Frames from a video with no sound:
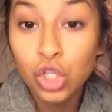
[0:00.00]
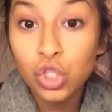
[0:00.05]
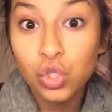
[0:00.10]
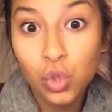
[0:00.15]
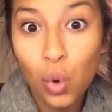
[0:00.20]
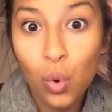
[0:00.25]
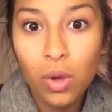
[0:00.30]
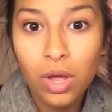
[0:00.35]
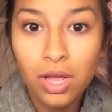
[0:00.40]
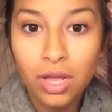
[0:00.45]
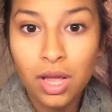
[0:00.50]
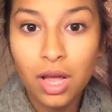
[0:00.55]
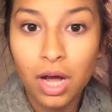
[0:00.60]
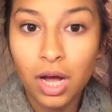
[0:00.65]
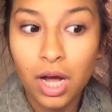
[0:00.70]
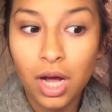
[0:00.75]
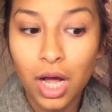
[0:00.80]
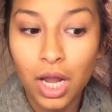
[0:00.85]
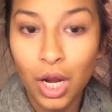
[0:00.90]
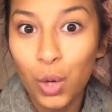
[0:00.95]
So,
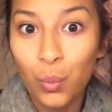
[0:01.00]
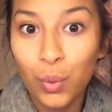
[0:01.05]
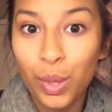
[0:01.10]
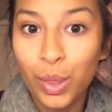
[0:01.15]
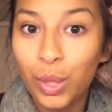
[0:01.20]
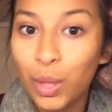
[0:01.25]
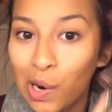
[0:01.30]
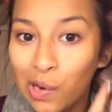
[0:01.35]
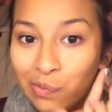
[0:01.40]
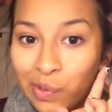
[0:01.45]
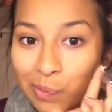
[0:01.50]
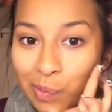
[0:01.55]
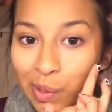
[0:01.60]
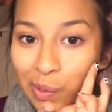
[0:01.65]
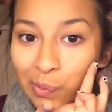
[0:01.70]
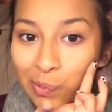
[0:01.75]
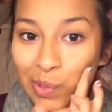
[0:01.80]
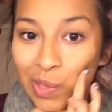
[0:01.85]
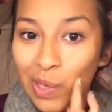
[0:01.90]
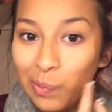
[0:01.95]
along with carving my
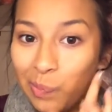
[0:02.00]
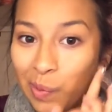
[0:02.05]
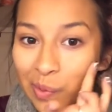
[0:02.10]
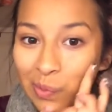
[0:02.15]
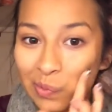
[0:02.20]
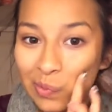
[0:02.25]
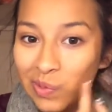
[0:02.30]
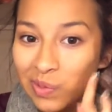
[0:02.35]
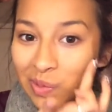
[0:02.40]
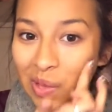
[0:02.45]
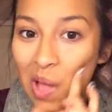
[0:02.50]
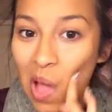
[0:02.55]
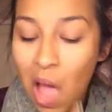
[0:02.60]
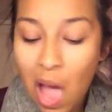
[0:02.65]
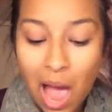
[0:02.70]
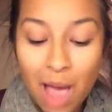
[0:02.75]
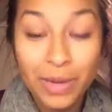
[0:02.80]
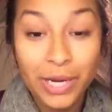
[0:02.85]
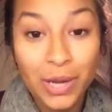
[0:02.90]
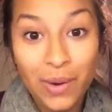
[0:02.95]
own cheekbones, I'm
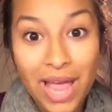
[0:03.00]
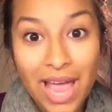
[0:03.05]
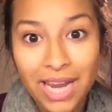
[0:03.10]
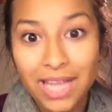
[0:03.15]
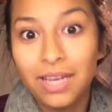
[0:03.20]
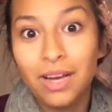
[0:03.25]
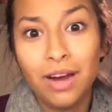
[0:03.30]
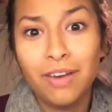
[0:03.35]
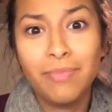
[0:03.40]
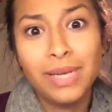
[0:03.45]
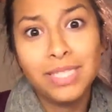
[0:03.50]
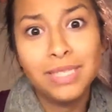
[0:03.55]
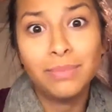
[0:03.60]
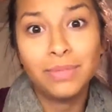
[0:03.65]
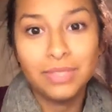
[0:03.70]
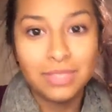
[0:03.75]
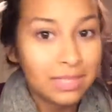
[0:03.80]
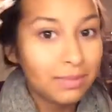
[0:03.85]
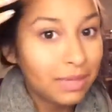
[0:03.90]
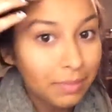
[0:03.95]
going to go ahead and carve my
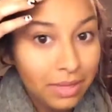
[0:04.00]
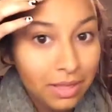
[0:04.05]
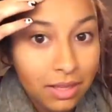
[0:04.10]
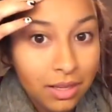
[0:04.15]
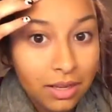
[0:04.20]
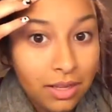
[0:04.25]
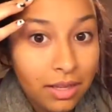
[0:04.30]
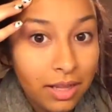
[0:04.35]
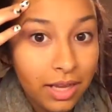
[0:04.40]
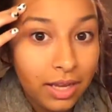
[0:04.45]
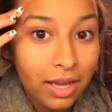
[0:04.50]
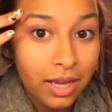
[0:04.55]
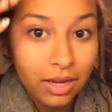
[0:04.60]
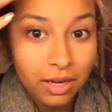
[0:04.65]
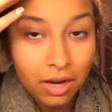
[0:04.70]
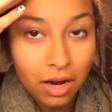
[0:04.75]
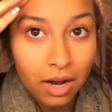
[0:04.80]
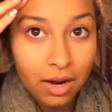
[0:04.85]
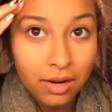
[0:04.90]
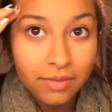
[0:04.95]
nipples to make me look like a
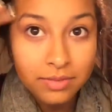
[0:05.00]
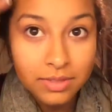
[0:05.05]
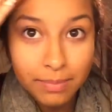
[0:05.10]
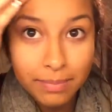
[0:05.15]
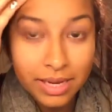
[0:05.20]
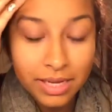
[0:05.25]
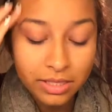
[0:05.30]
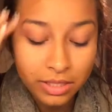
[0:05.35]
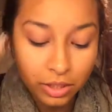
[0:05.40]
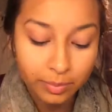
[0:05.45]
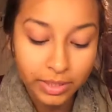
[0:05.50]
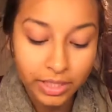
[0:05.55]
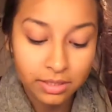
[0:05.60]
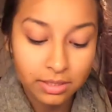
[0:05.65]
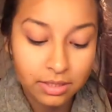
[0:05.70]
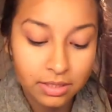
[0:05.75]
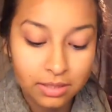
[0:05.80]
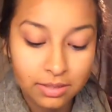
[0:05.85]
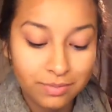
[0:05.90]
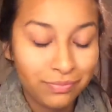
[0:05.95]
carved
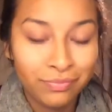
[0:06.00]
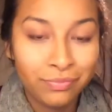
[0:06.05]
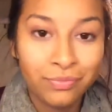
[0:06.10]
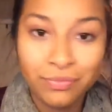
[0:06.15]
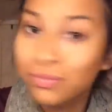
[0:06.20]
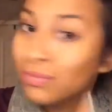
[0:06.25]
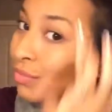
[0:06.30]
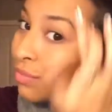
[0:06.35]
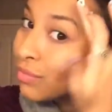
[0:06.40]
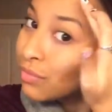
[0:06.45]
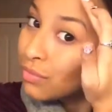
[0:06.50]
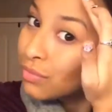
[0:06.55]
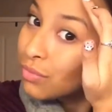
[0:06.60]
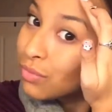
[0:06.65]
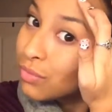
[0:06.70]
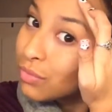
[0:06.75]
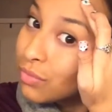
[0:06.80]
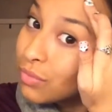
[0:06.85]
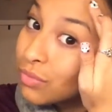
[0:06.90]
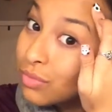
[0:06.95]
masterpiece.
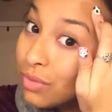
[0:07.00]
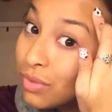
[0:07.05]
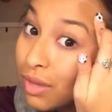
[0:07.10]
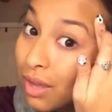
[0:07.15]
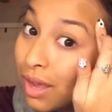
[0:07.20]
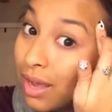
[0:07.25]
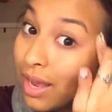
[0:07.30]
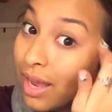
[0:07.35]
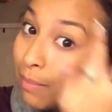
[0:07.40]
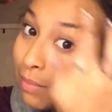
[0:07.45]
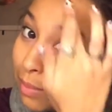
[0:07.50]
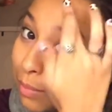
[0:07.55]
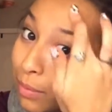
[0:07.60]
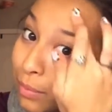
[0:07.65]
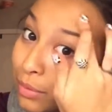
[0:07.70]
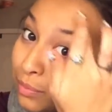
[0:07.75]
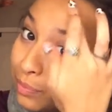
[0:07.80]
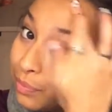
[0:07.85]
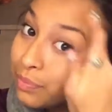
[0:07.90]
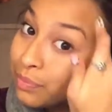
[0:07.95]
I am the
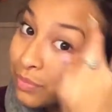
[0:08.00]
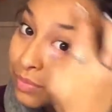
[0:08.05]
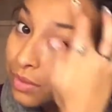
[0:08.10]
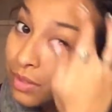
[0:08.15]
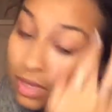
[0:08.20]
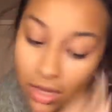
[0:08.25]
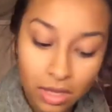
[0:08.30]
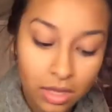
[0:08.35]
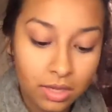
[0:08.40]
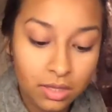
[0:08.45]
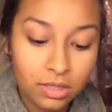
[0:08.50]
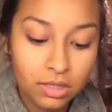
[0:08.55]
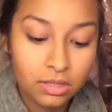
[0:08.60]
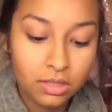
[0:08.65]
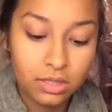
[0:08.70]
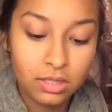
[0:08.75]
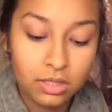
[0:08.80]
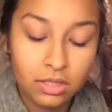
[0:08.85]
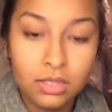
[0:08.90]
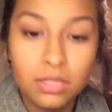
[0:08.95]
model.
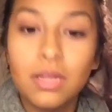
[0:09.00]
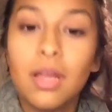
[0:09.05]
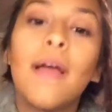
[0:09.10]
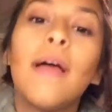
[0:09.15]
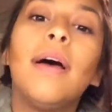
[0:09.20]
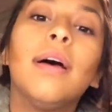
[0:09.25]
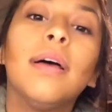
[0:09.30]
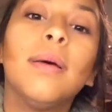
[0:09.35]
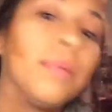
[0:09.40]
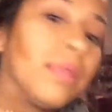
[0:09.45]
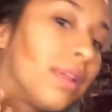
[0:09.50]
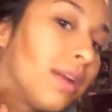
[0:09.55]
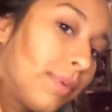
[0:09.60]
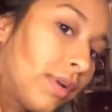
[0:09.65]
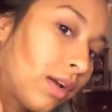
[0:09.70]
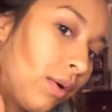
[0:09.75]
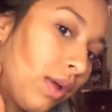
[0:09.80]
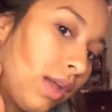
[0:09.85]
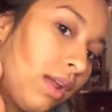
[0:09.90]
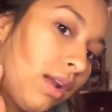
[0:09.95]
Then I'm going
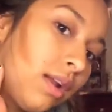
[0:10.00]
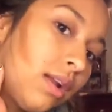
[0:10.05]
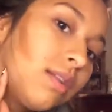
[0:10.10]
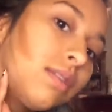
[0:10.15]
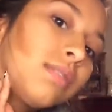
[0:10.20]
to go in.